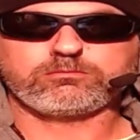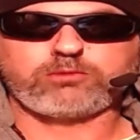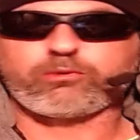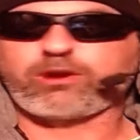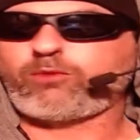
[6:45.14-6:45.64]

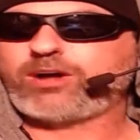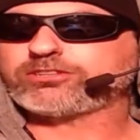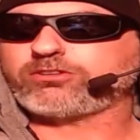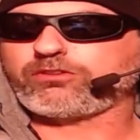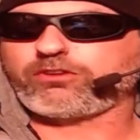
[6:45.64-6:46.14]
But when I'm
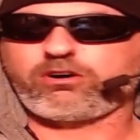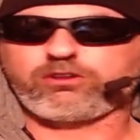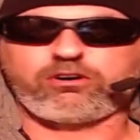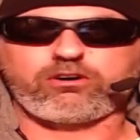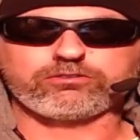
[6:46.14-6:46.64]
watching all the
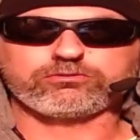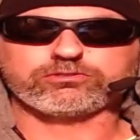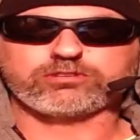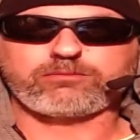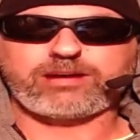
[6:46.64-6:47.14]

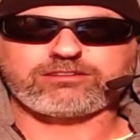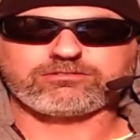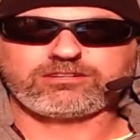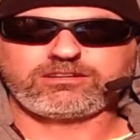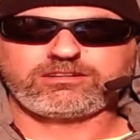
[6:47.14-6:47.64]
articles come out
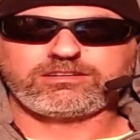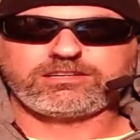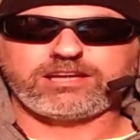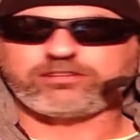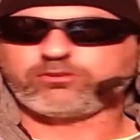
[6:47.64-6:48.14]

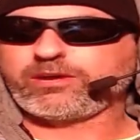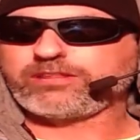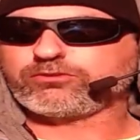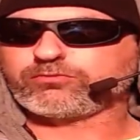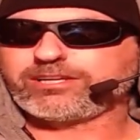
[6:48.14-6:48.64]
and the way
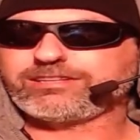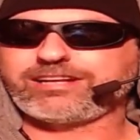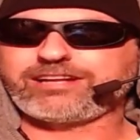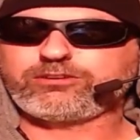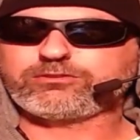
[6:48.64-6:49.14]
they're written,
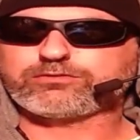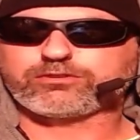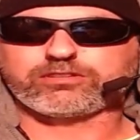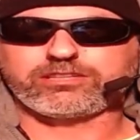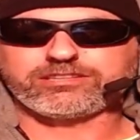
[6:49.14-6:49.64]
and I know it's
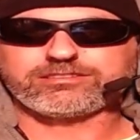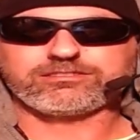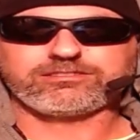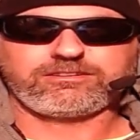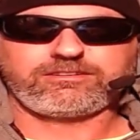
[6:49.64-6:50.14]
for
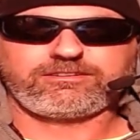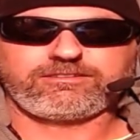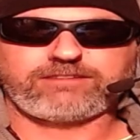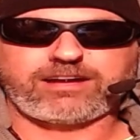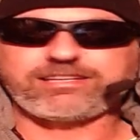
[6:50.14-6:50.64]
clicks,
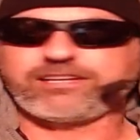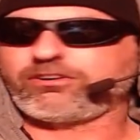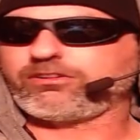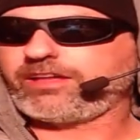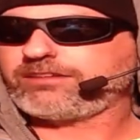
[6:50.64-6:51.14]
I get
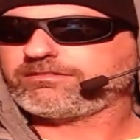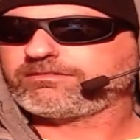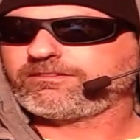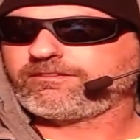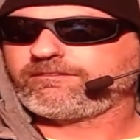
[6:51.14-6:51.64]
all that.
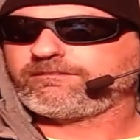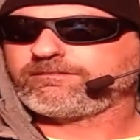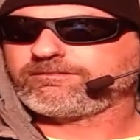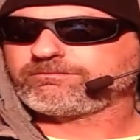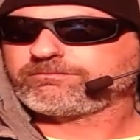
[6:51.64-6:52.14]

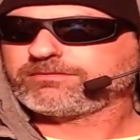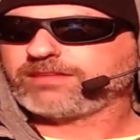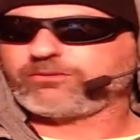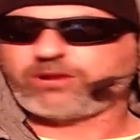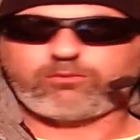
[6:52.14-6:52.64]

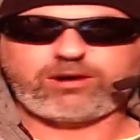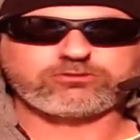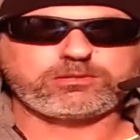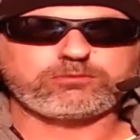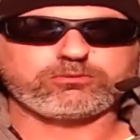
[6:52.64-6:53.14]
And when I watch
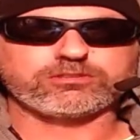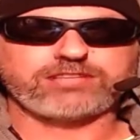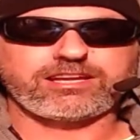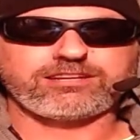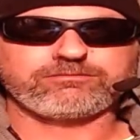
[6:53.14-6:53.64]
what people are
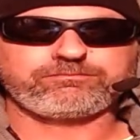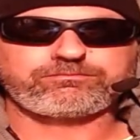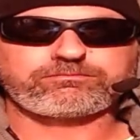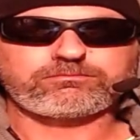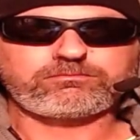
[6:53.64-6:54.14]
saying
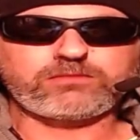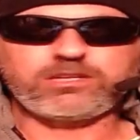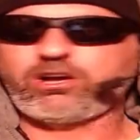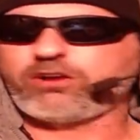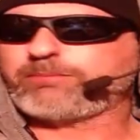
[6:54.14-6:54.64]

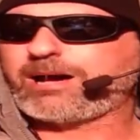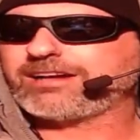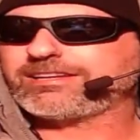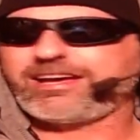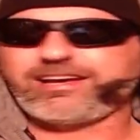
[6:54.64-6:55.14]
on
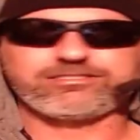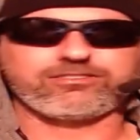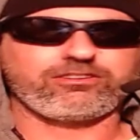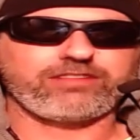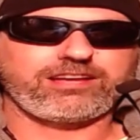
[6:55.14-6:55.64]
podcasts
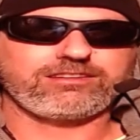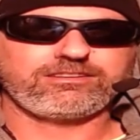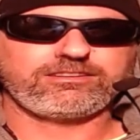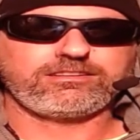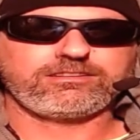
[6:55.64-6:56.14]
and all that,
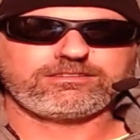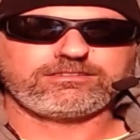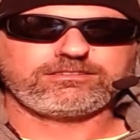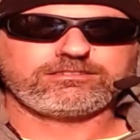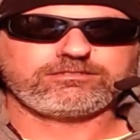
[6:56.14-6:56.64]

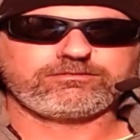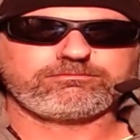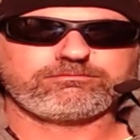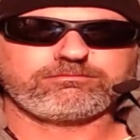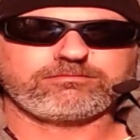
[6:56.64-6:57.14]

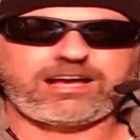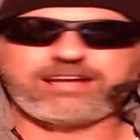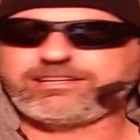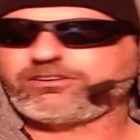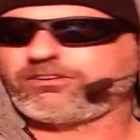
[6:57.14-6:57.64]
I
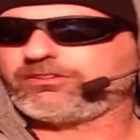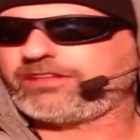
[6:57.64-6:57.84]
get all